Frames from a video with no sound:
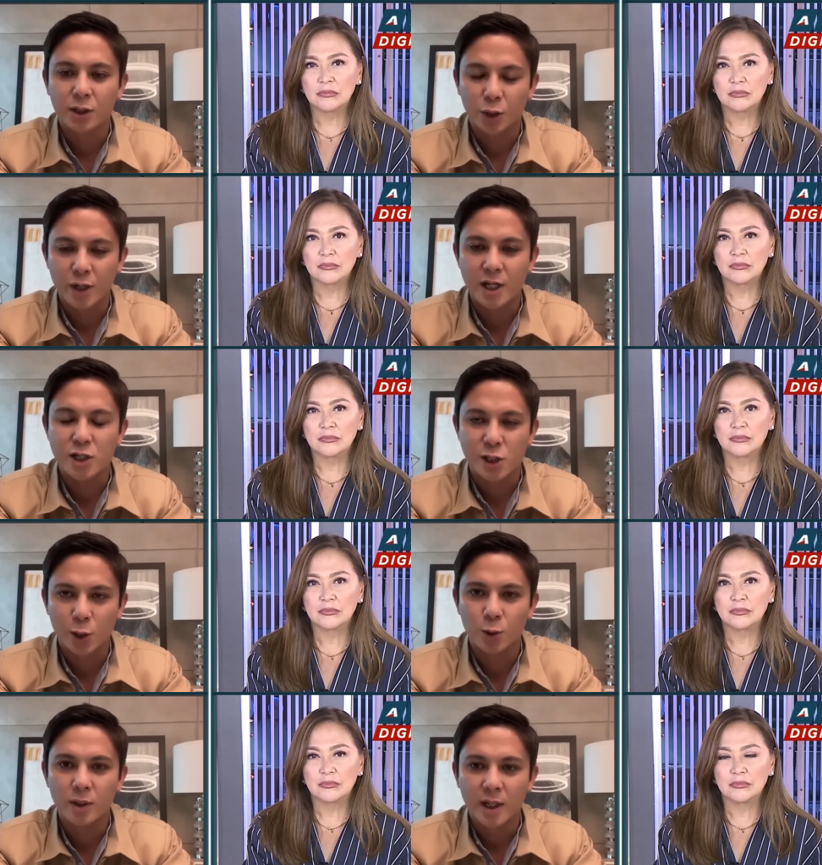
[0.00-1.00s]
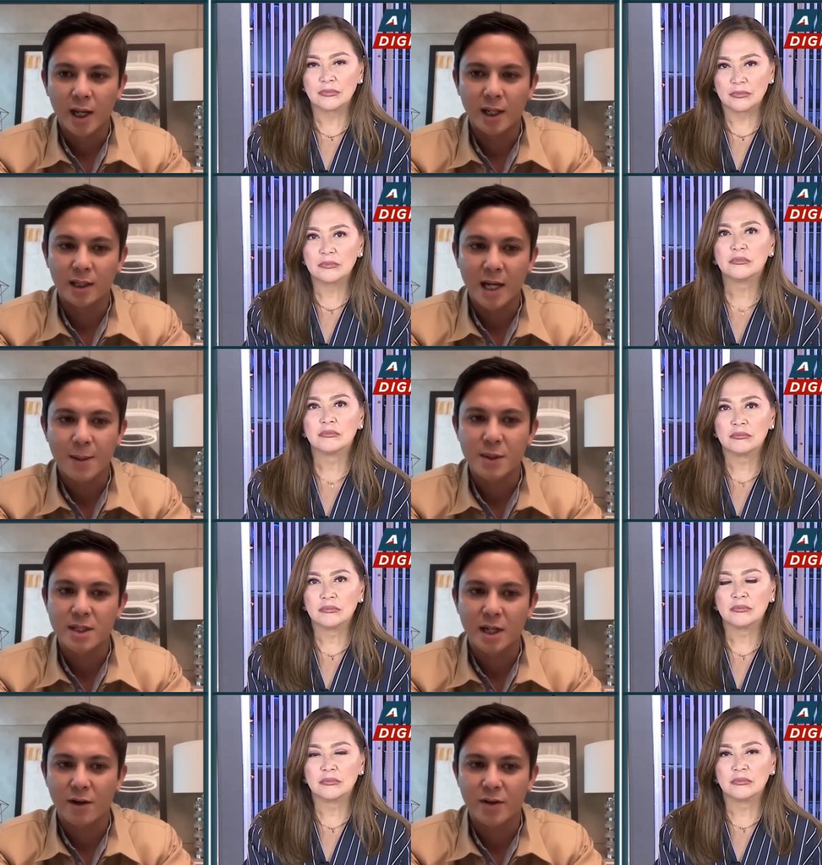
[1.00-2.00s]
Speaker 1: turning slow, and it happens
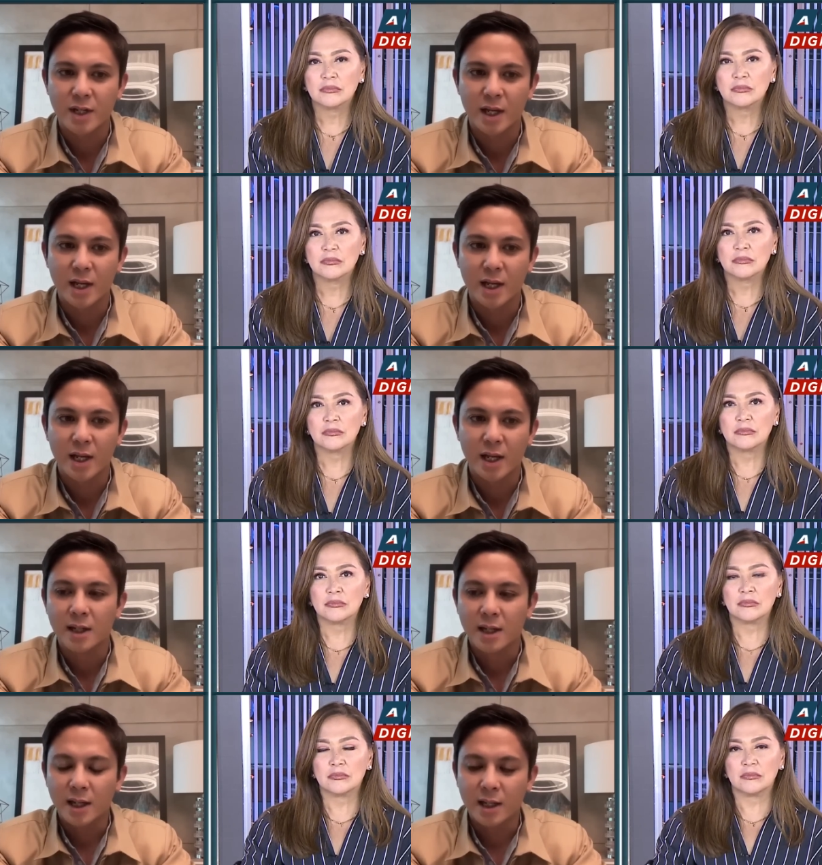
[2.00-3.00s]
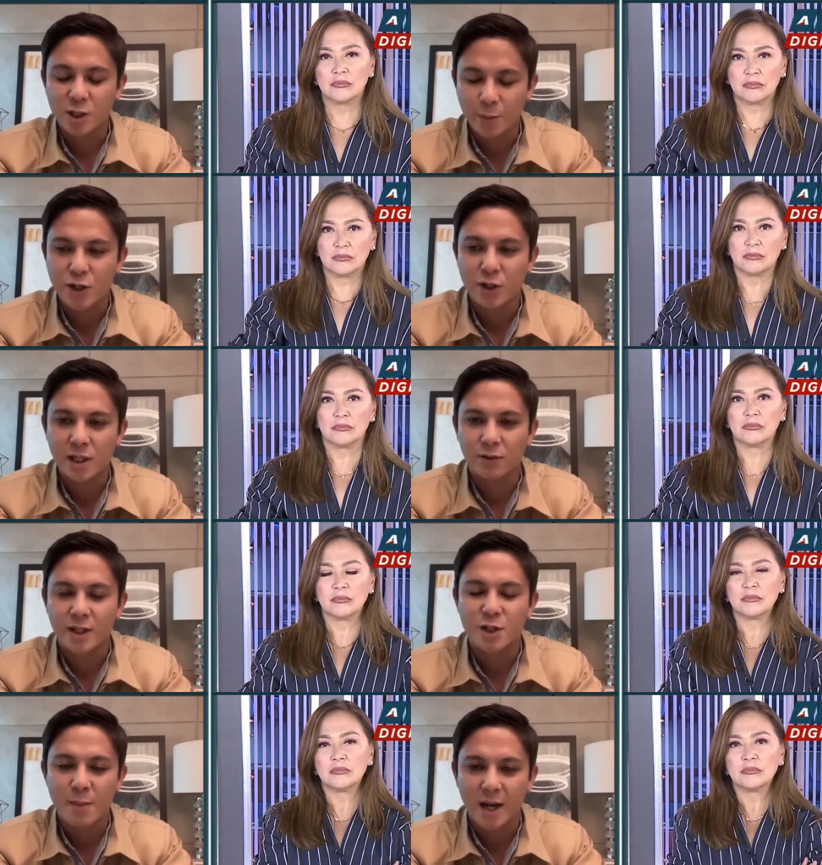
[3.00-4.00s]
in every case, especially of
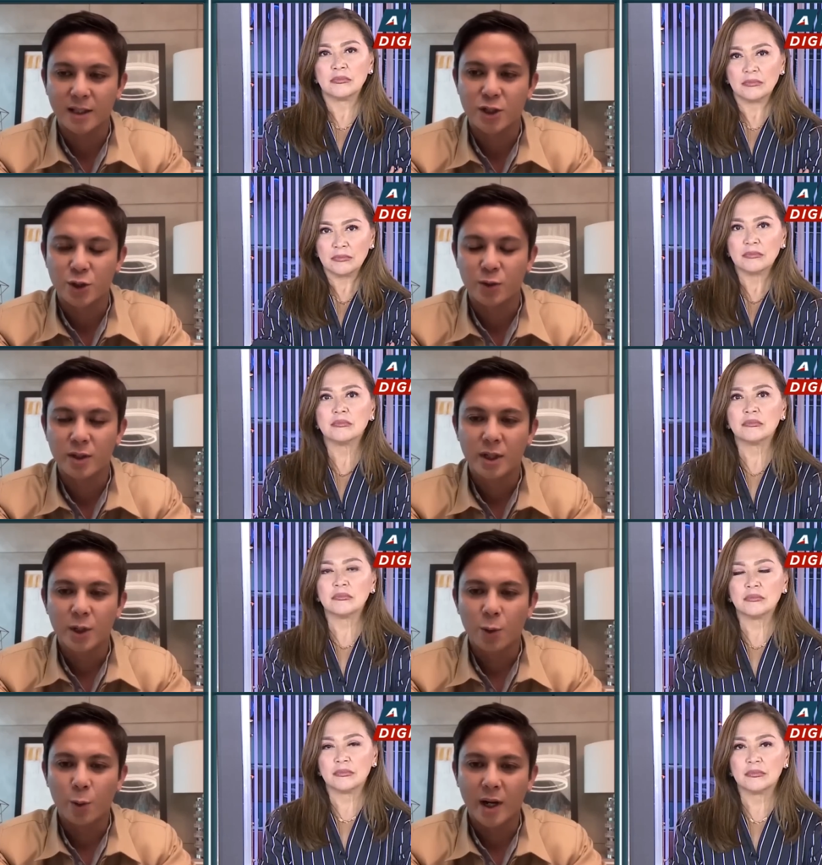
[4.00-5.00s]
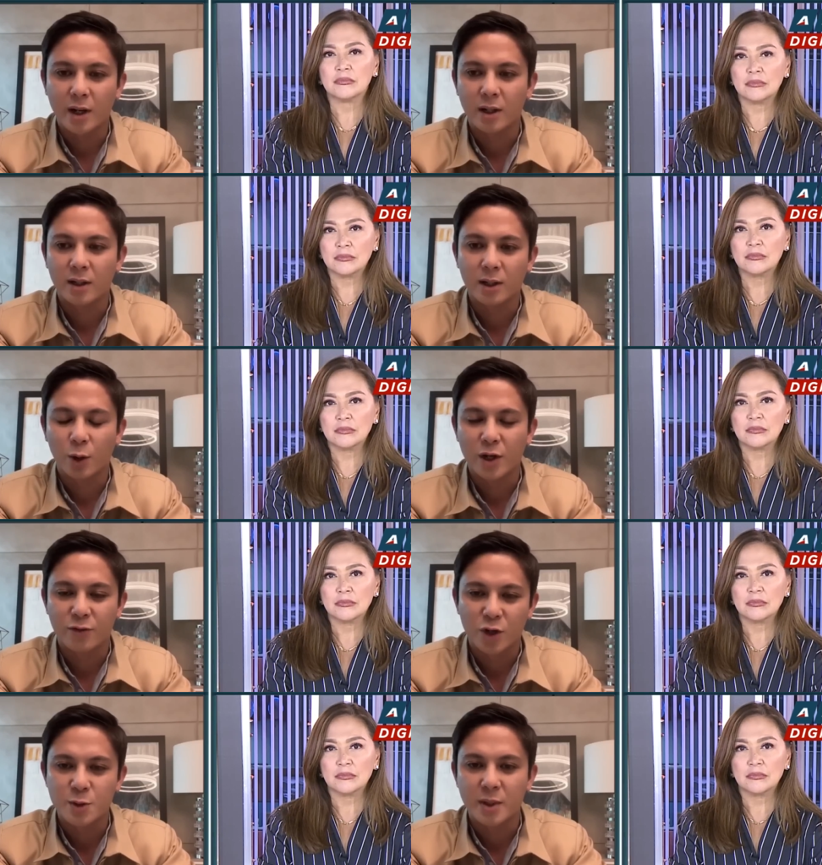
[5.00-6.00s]
this magnitude, where law
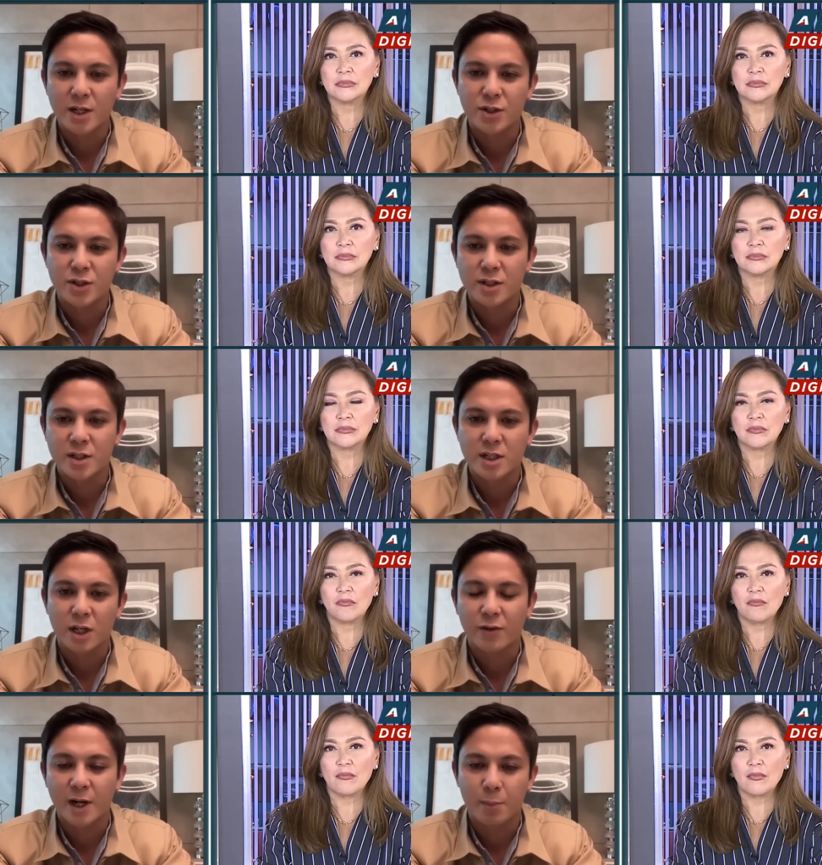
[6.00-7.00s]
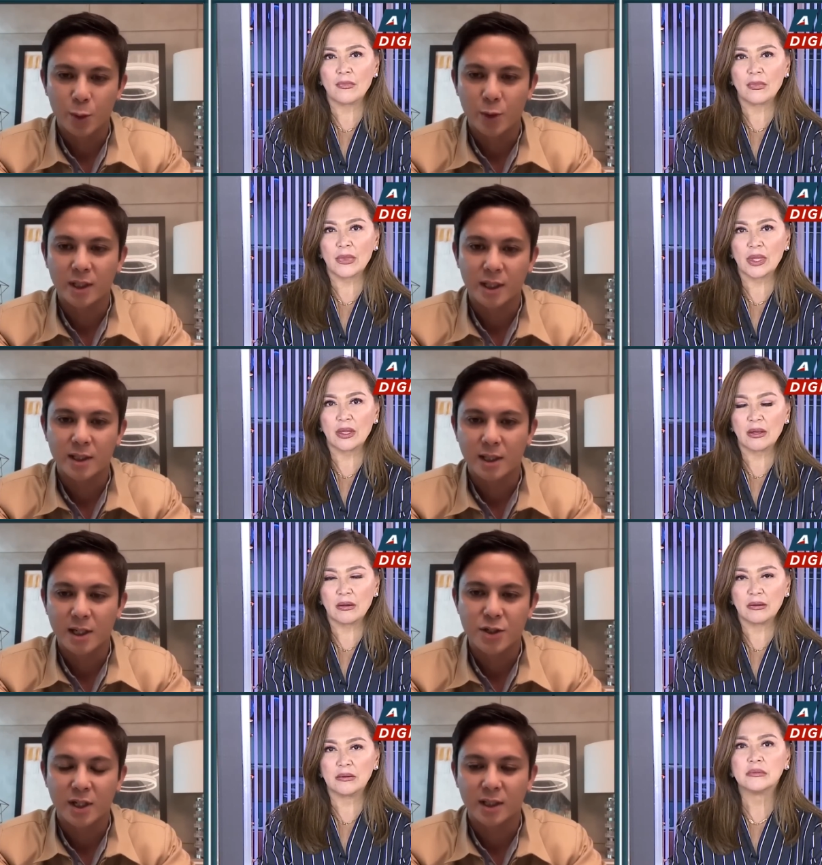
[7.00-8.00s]
enforcement agencies are very prudent and
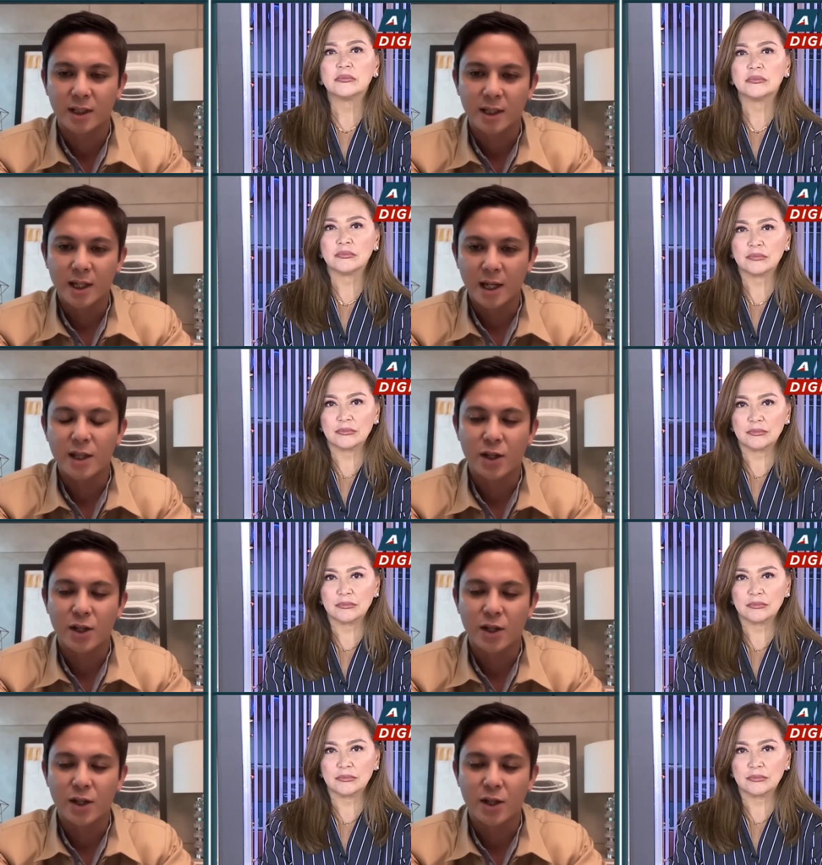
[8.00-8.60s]
diligent in